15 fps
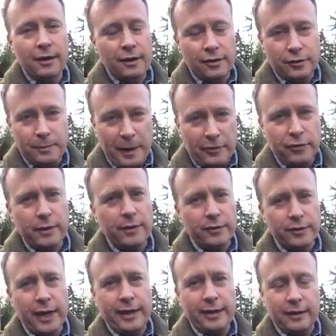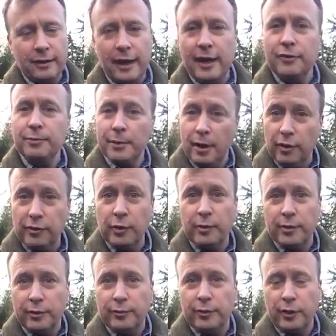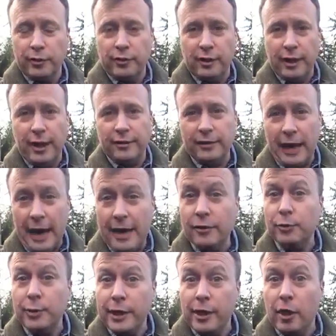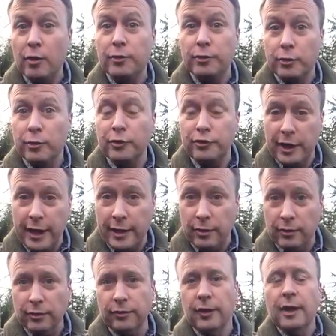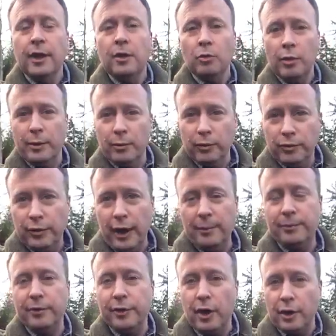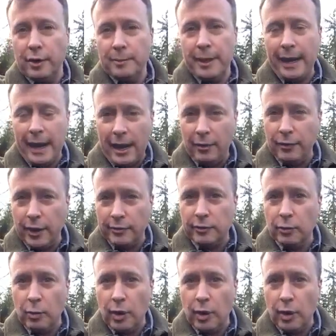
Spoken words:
especially in the second class, but also in this first class, as we go through the channels, we will stop to talk about how Dr.